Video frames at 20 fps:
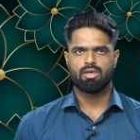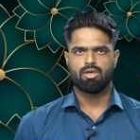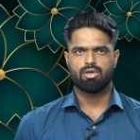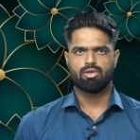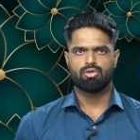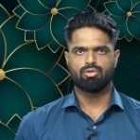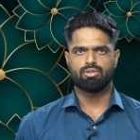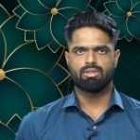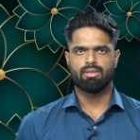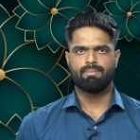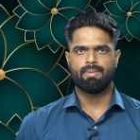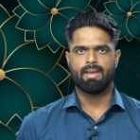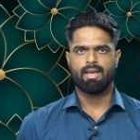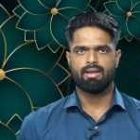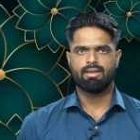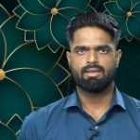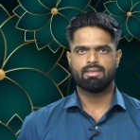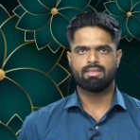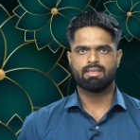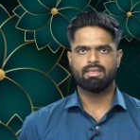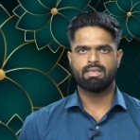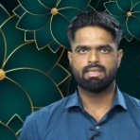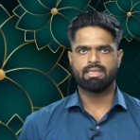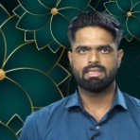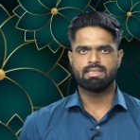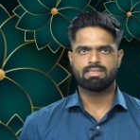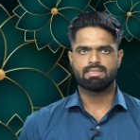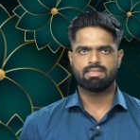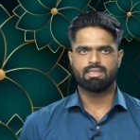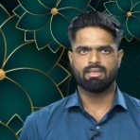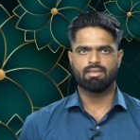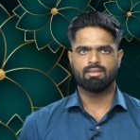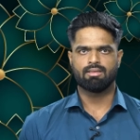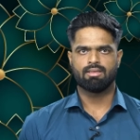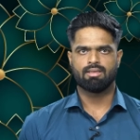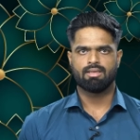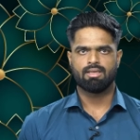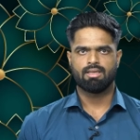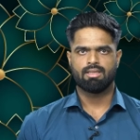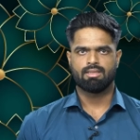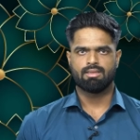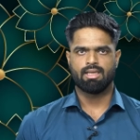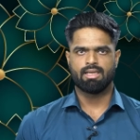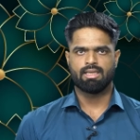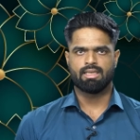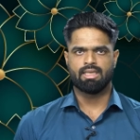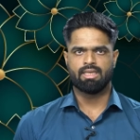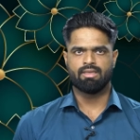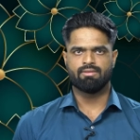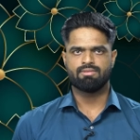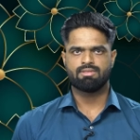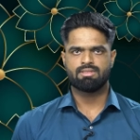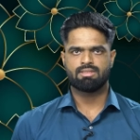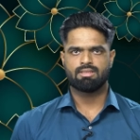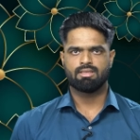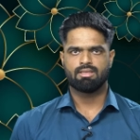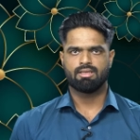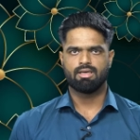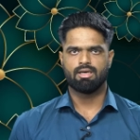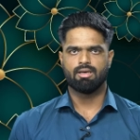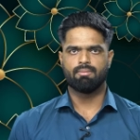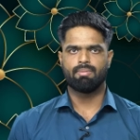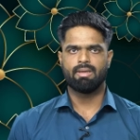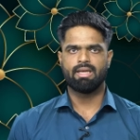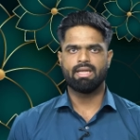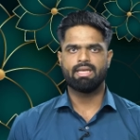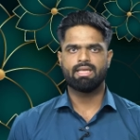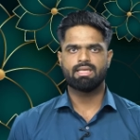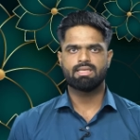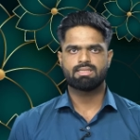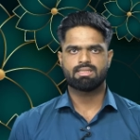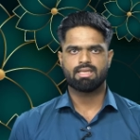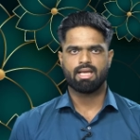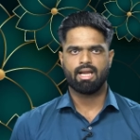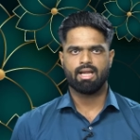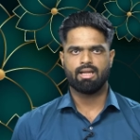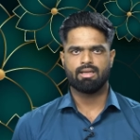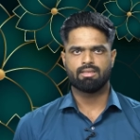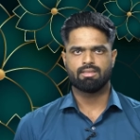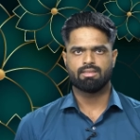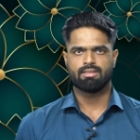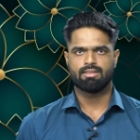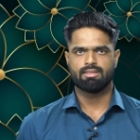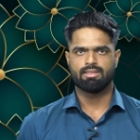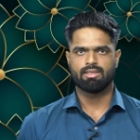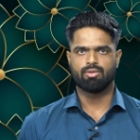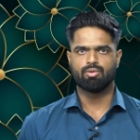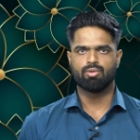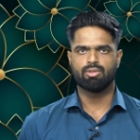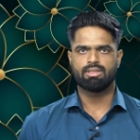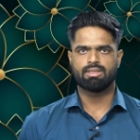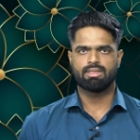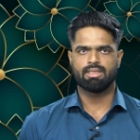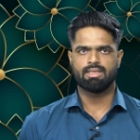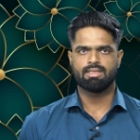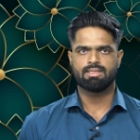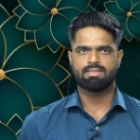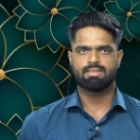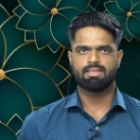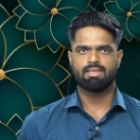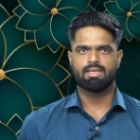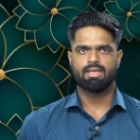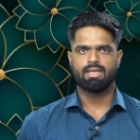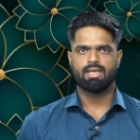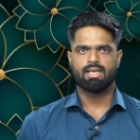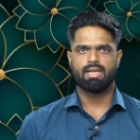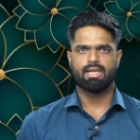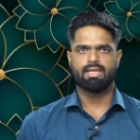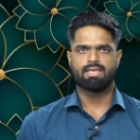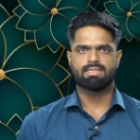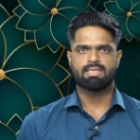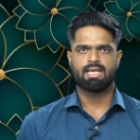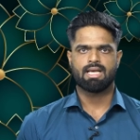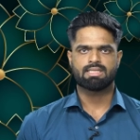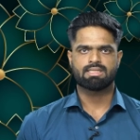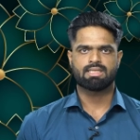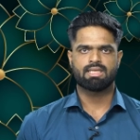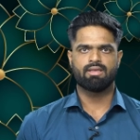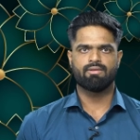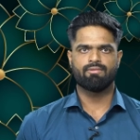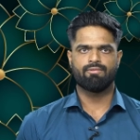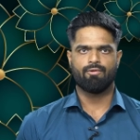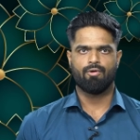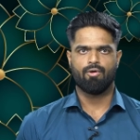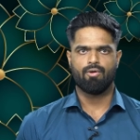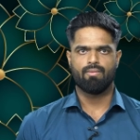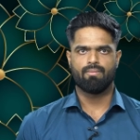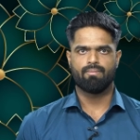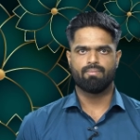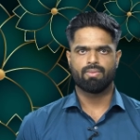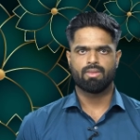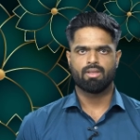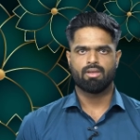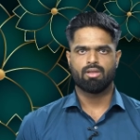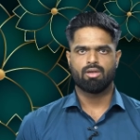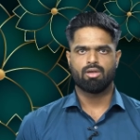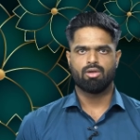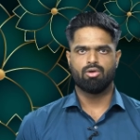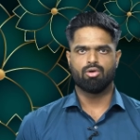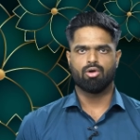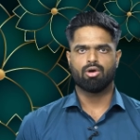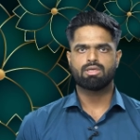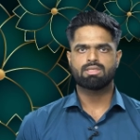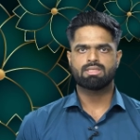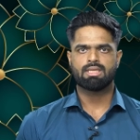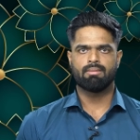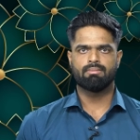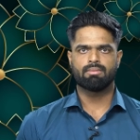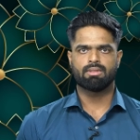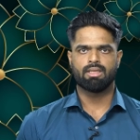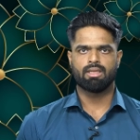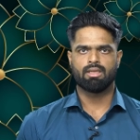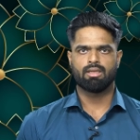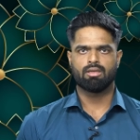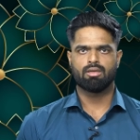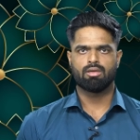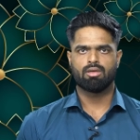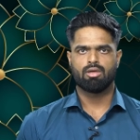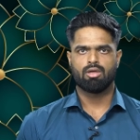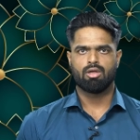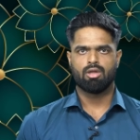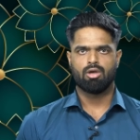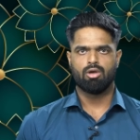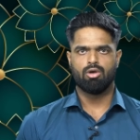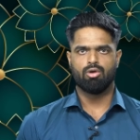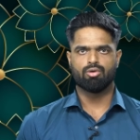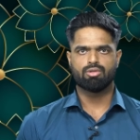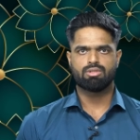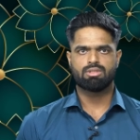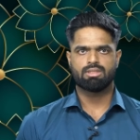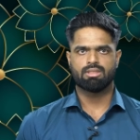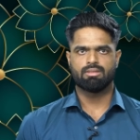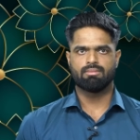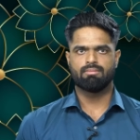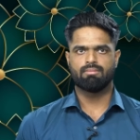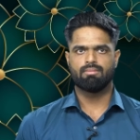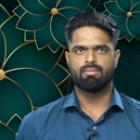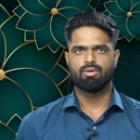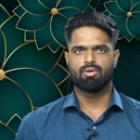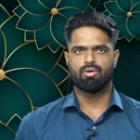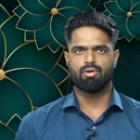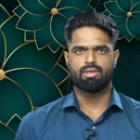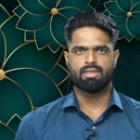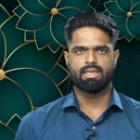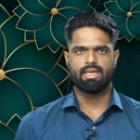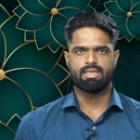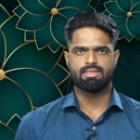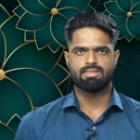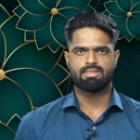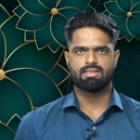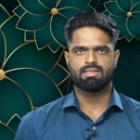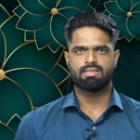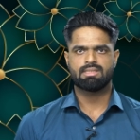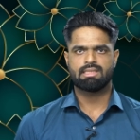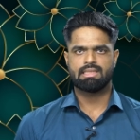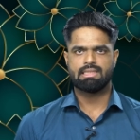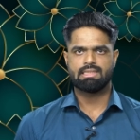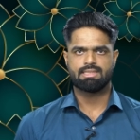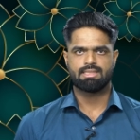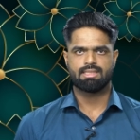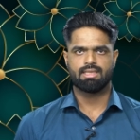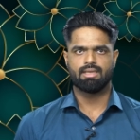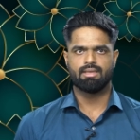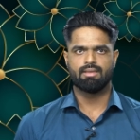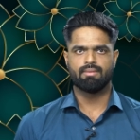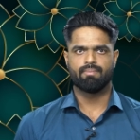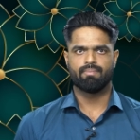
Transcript: to the parental instinct that gives a pleading child the good things it is asking for, not something loathsome or dangerous instead.